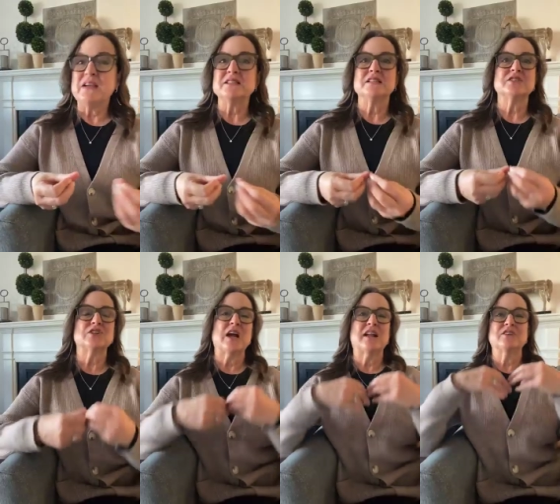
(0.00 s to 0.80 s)
pricing
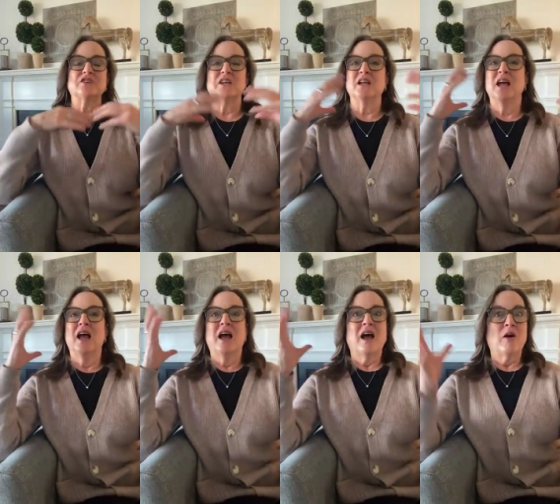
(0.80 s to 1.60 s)
strategy,
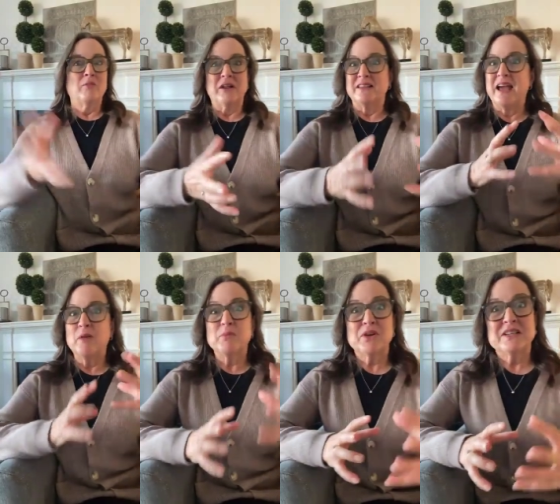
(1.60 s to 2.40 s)
but
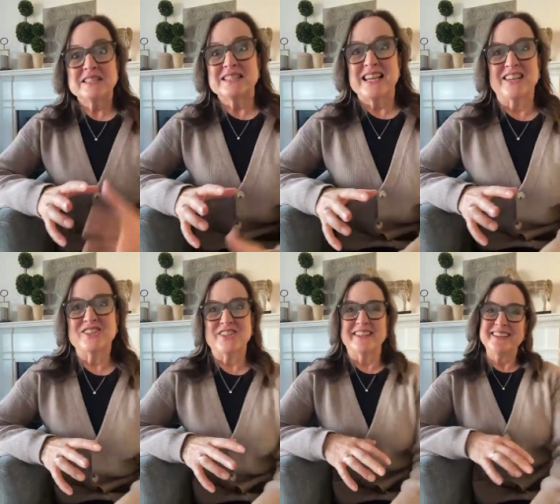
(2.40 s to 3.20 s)
that
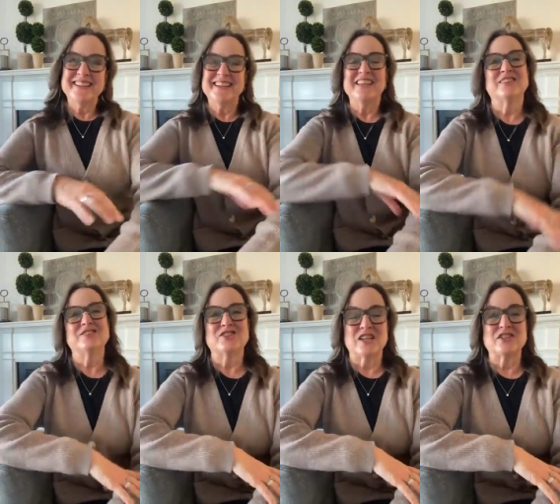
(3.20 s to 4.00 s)
presentation
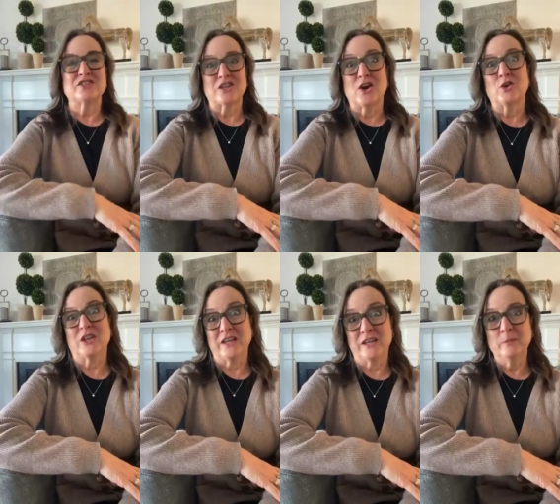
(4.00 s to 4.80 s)
is just so
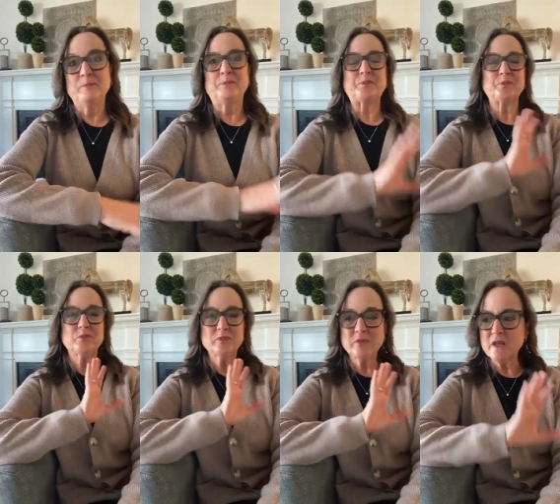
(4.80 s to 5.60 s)
key.
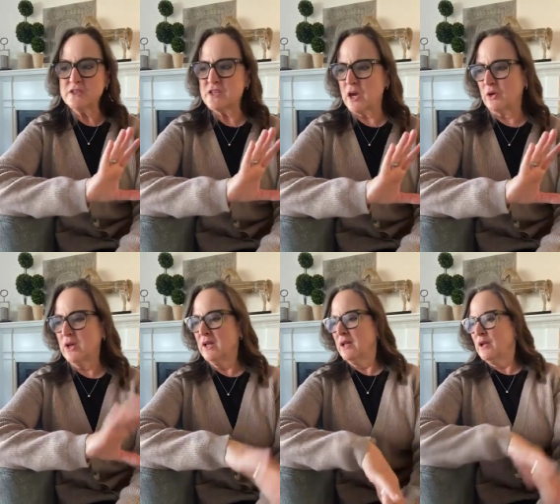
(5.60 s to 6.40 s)
So
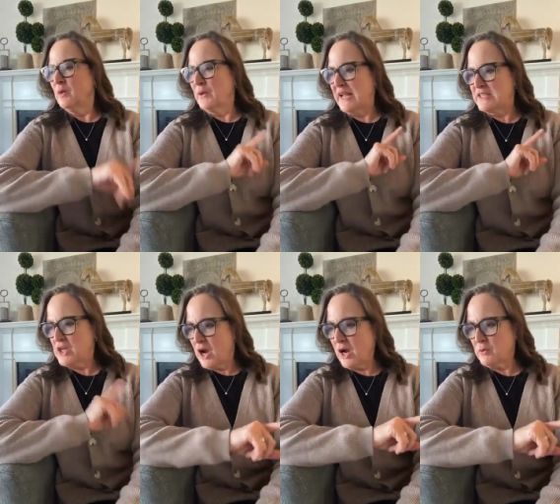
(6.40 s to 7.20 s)
when I
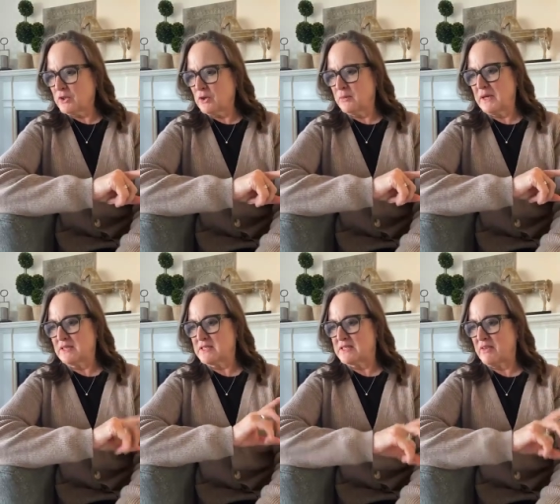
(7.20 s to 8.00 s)
talk with you
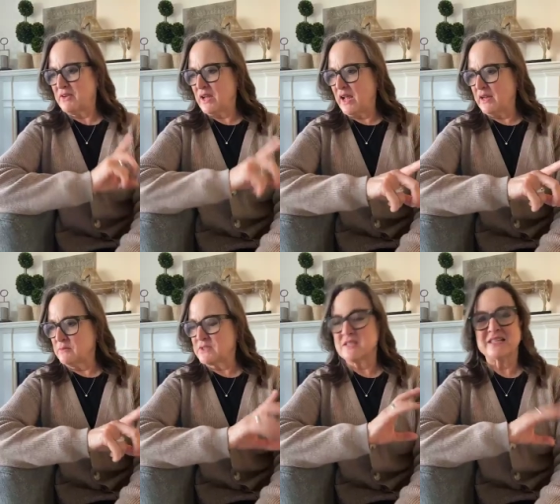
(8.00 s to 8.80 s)
about the 7
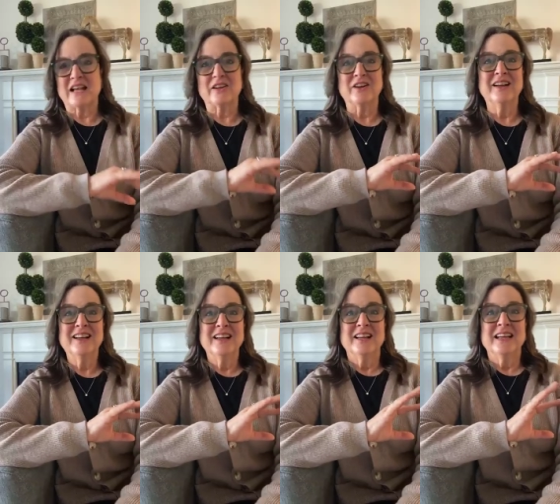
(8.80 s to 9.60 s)
items a seller
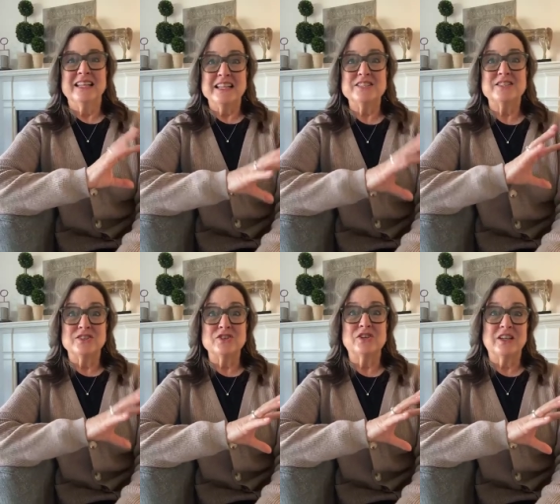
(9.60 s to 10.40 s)
needs to
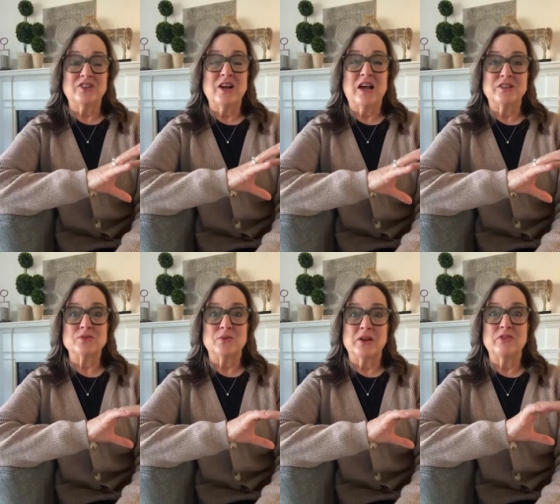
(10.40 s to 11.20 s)
do to get their
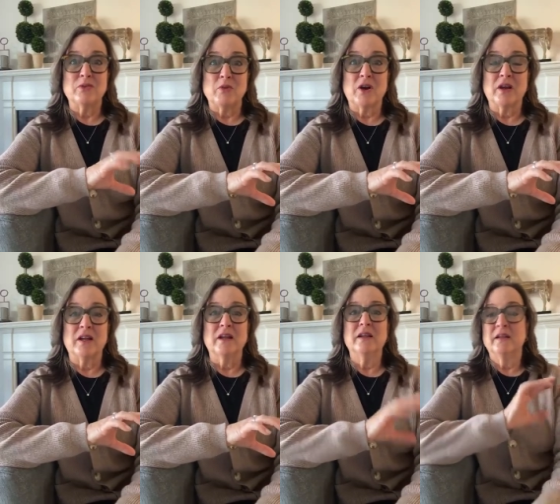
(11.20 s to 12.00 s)
house ready for
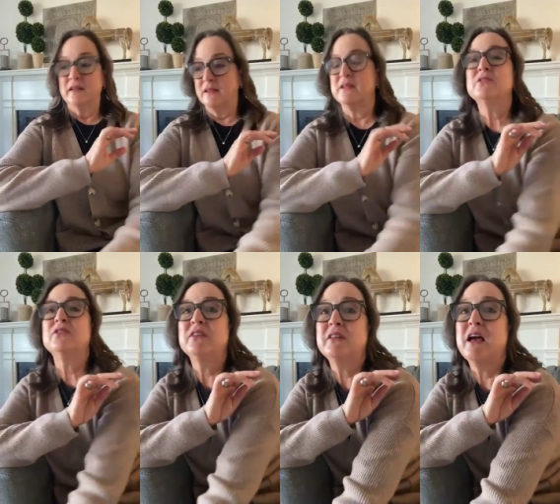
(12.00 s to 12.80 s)
market,
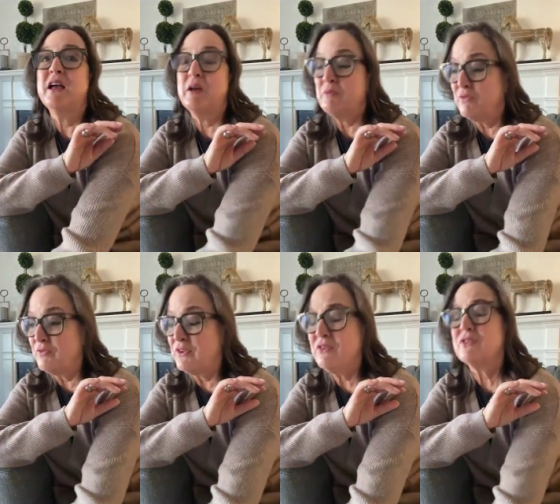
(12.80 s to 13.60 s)

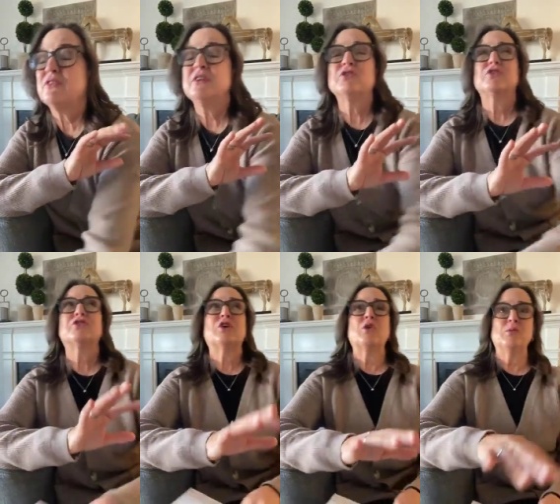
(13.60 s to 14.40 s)
these are
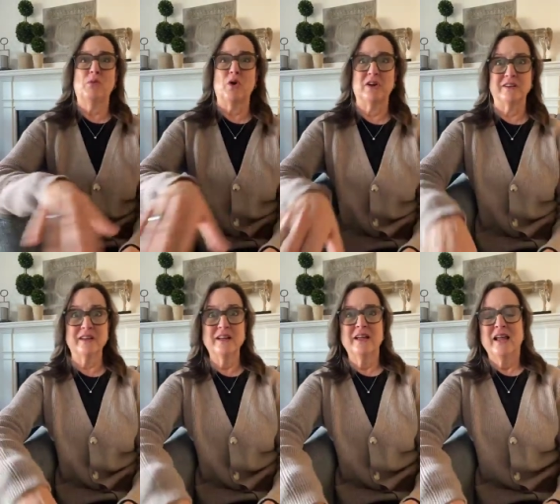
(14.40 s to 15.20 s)
so
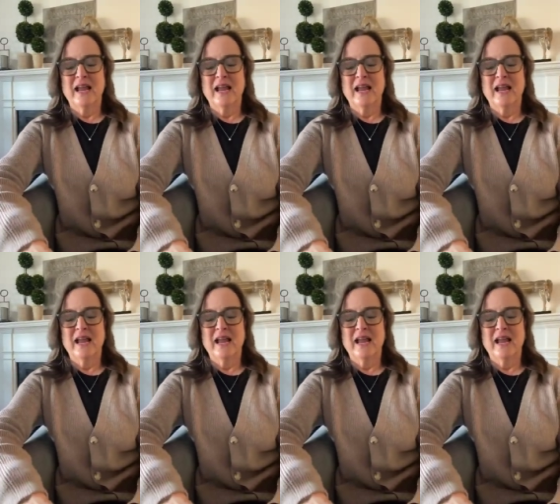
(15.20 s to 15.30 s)
important.